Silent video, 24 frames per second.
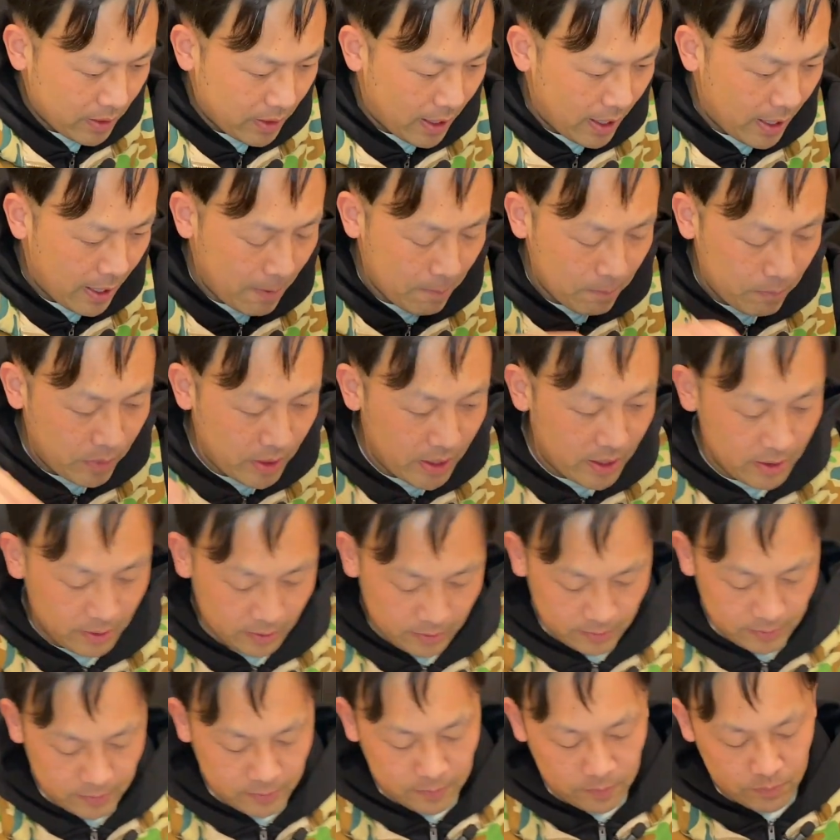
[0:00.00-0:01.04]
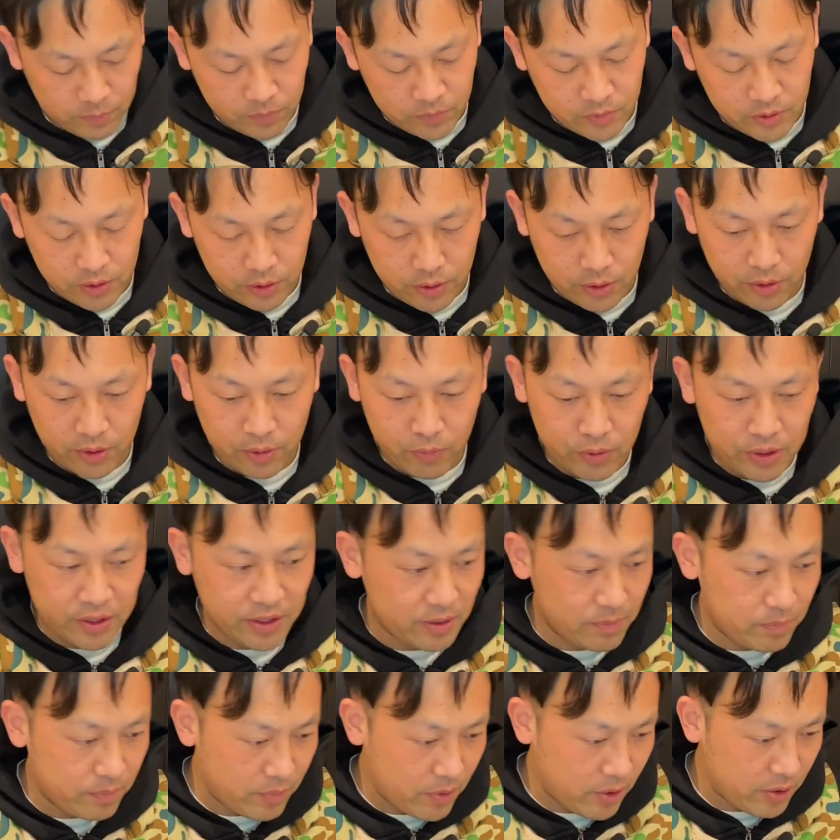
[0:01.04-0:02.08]
But the
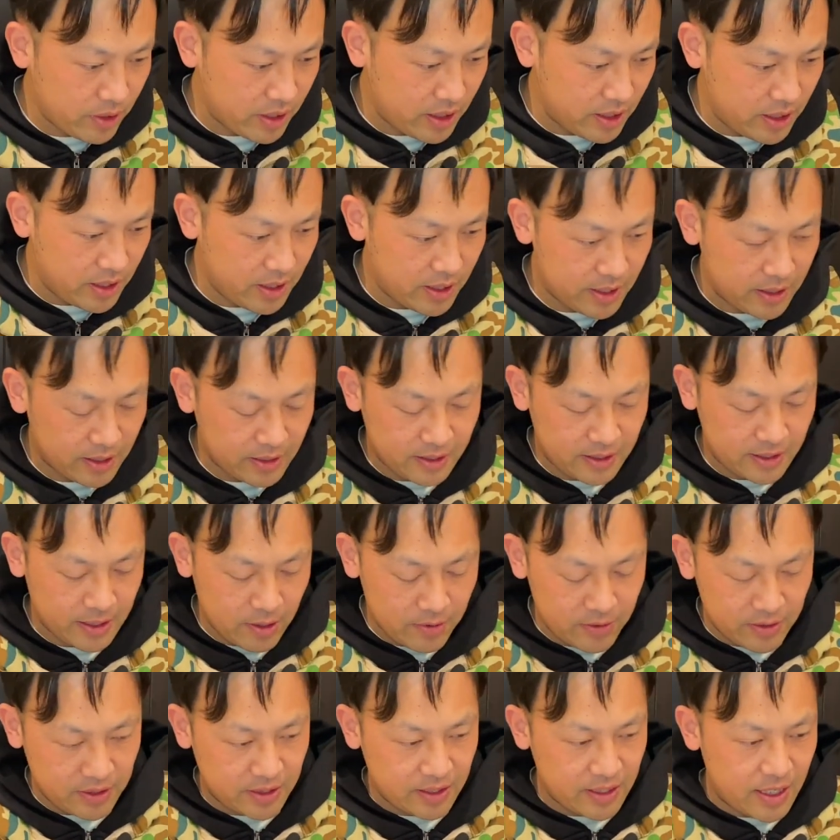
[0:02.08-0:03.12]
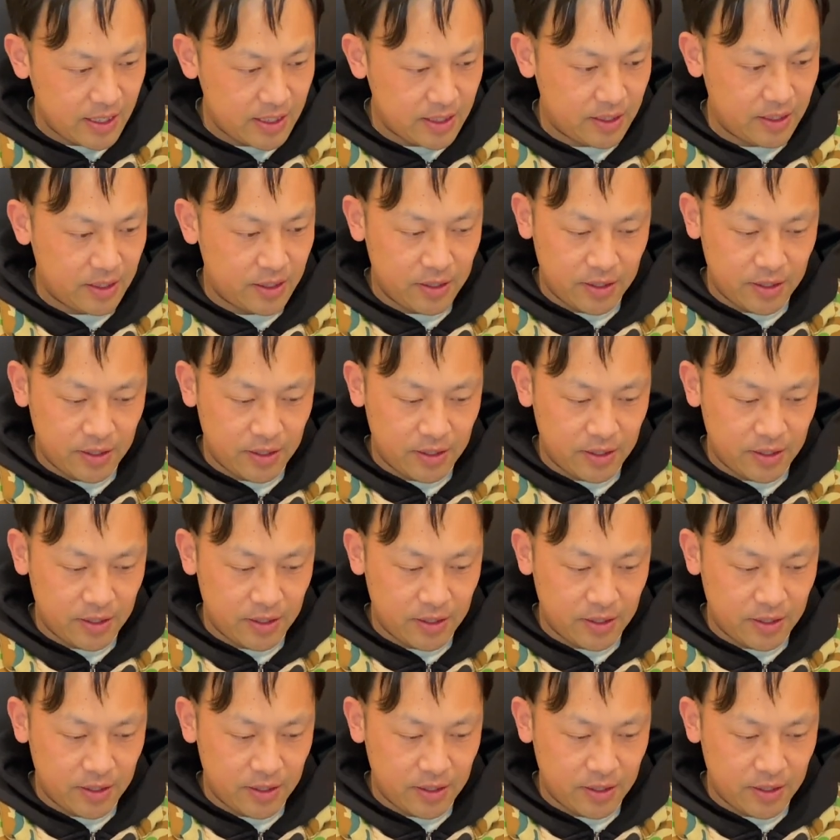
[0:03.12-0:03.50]
reason I bought the Zelda set